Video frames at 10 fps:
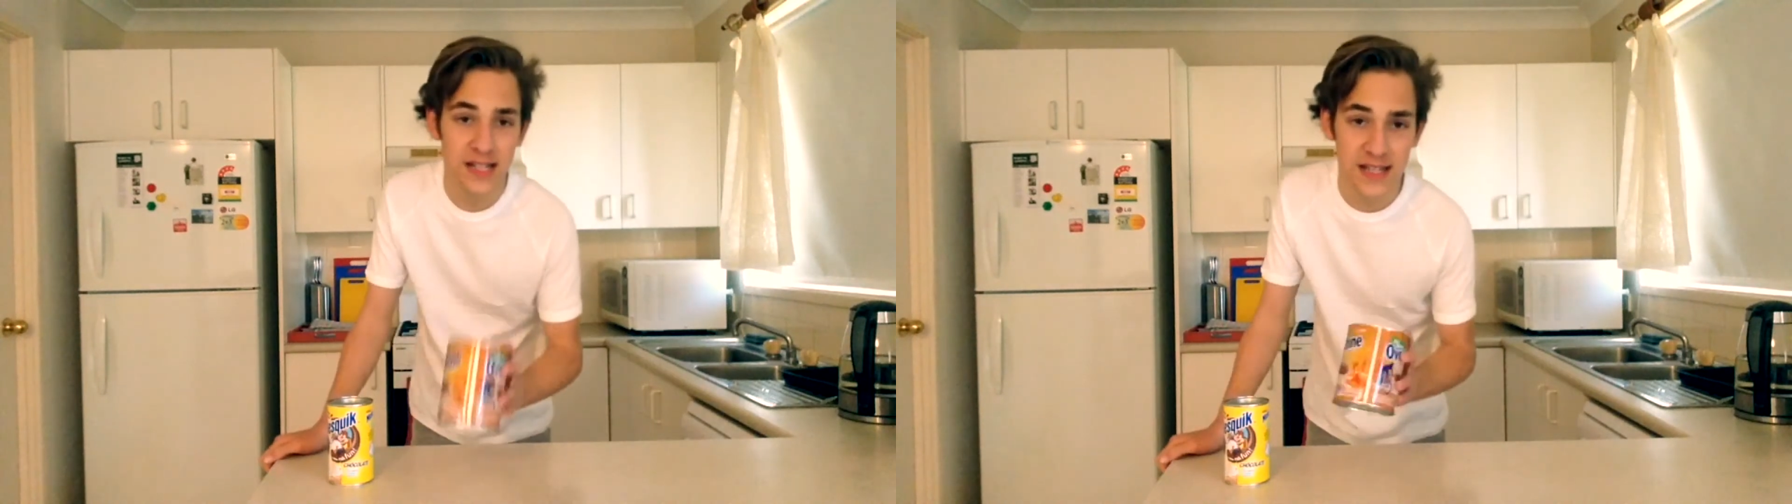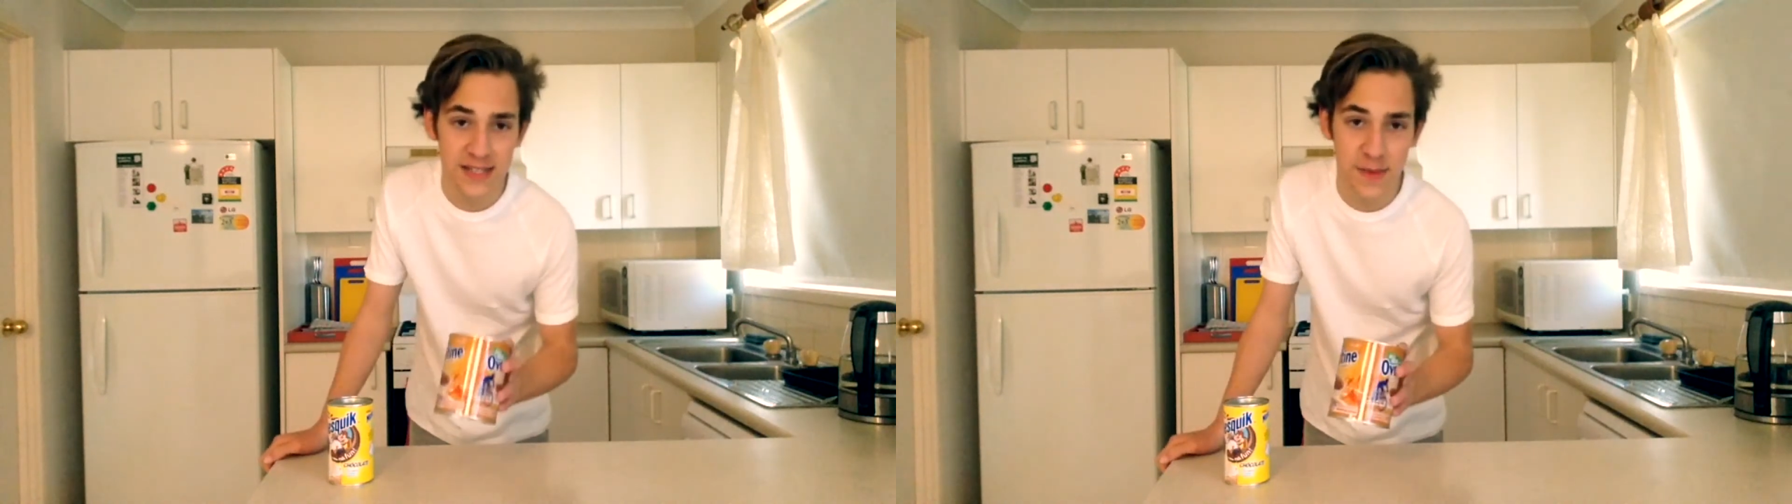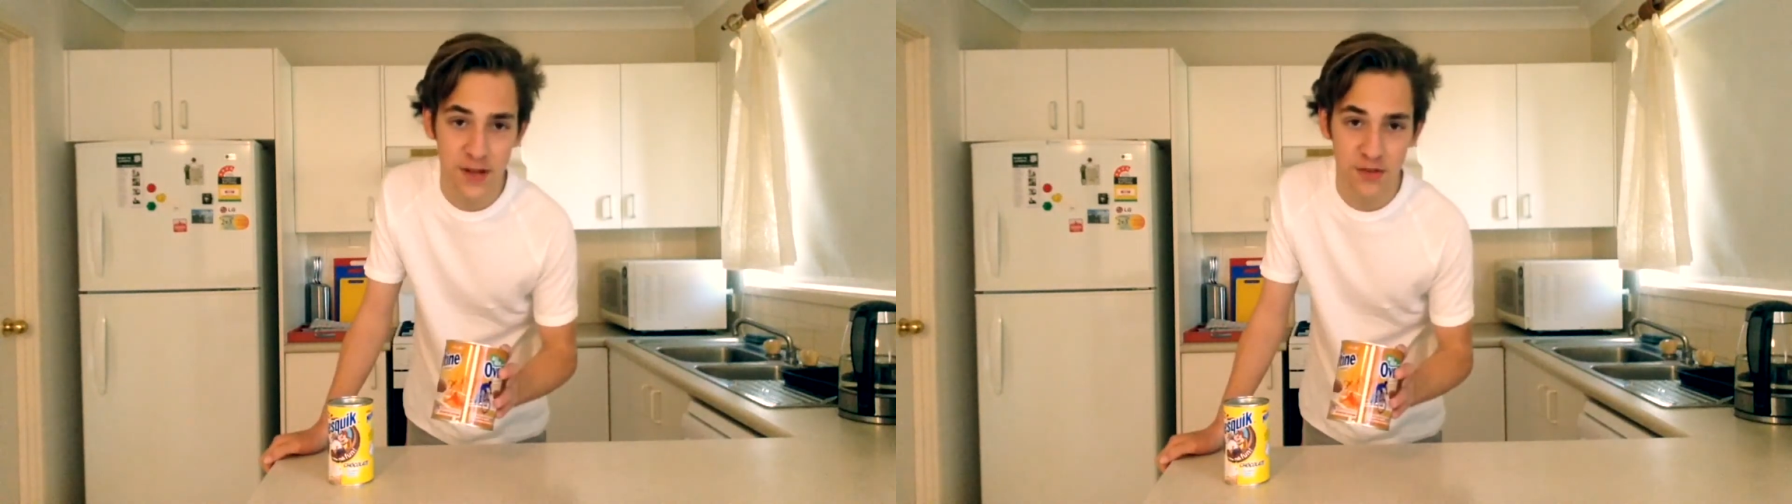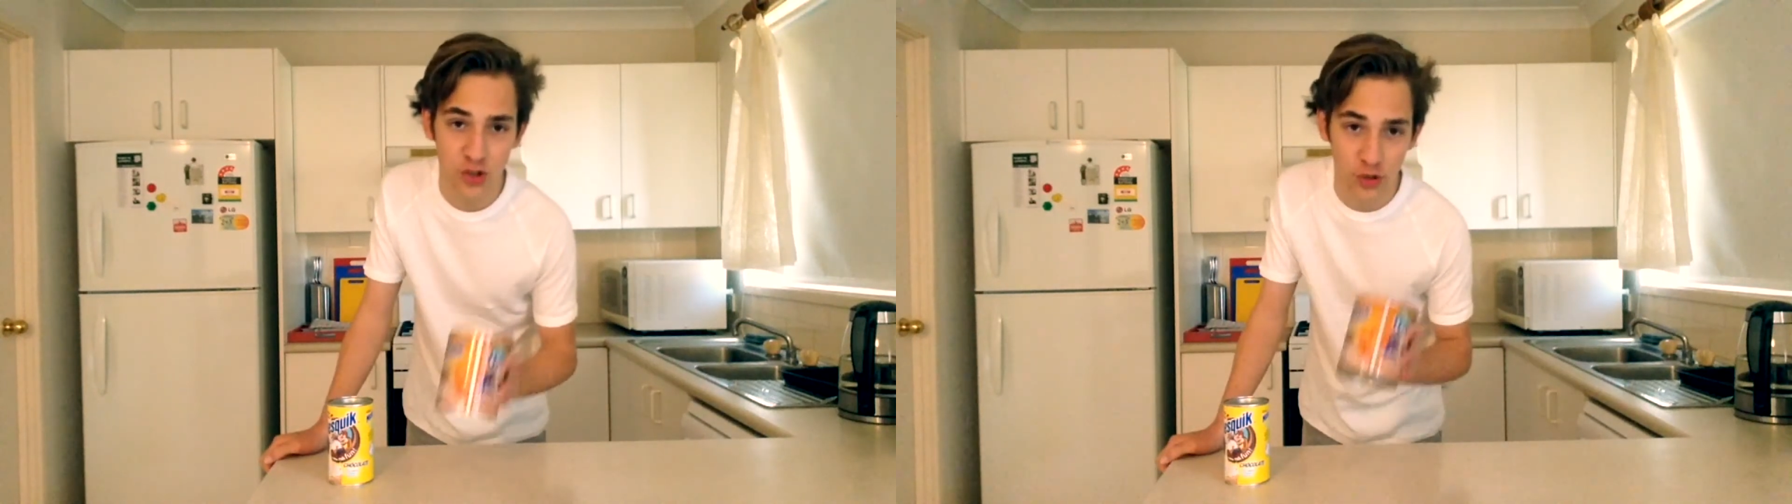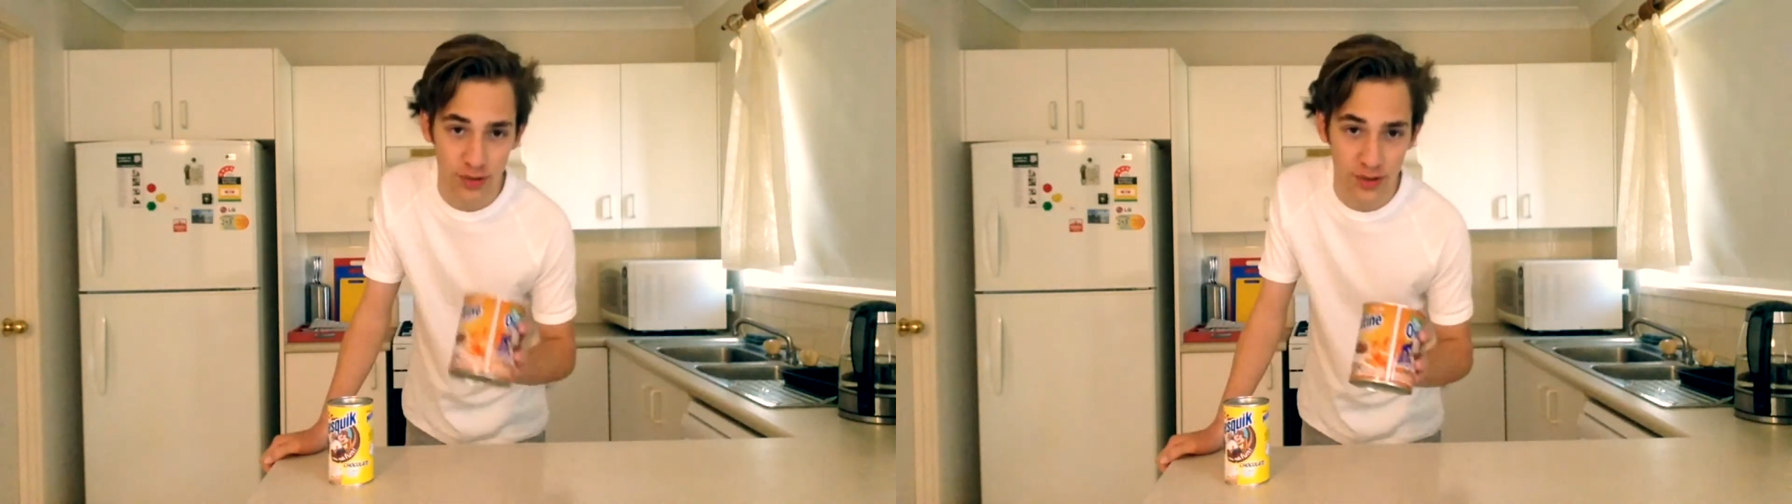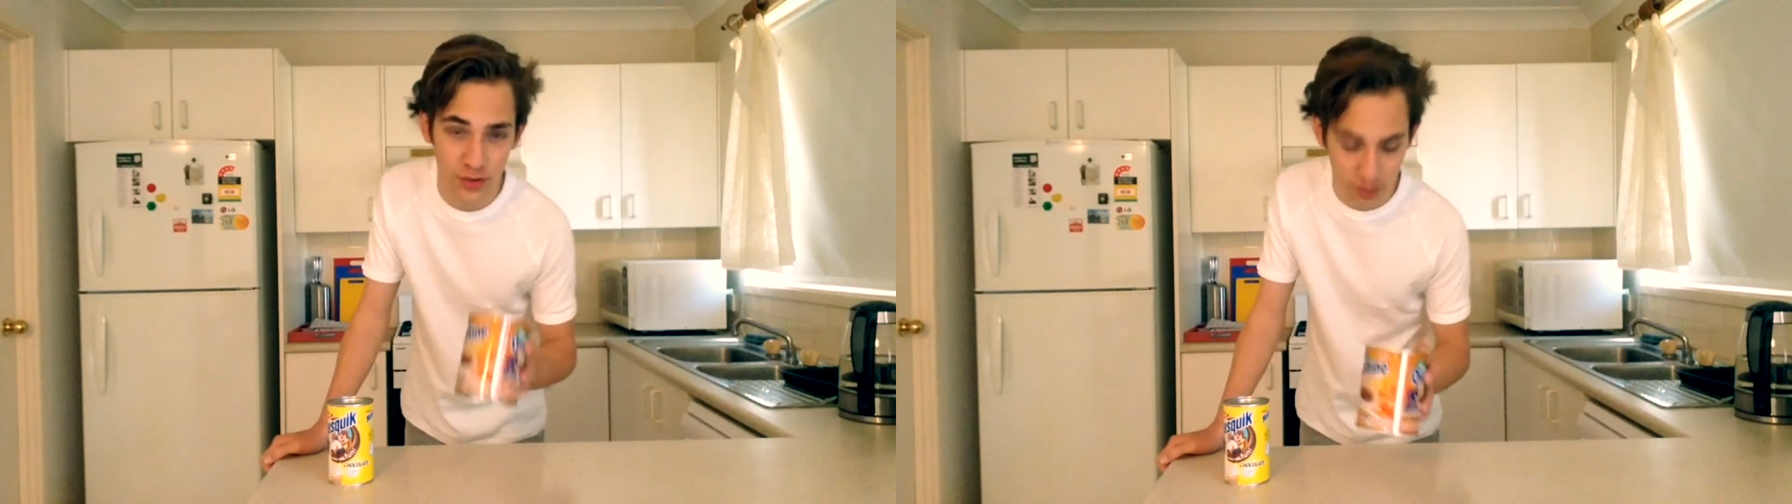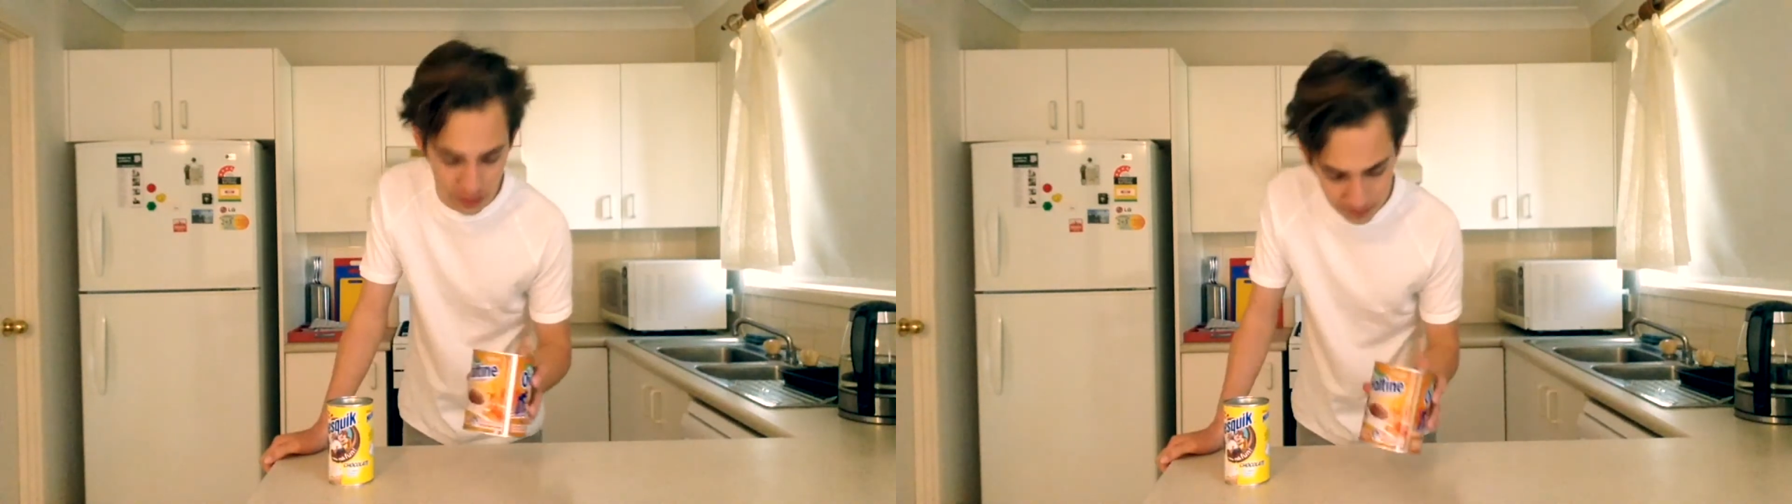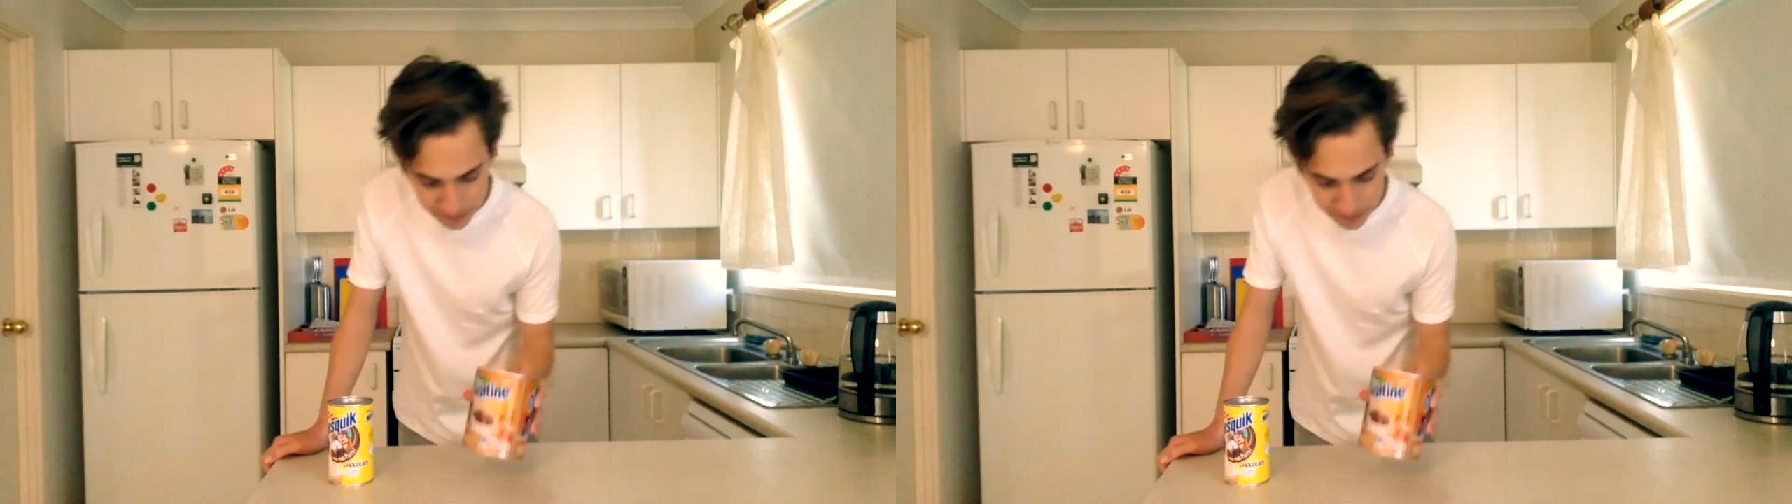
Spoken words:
less amount of sugar in this one.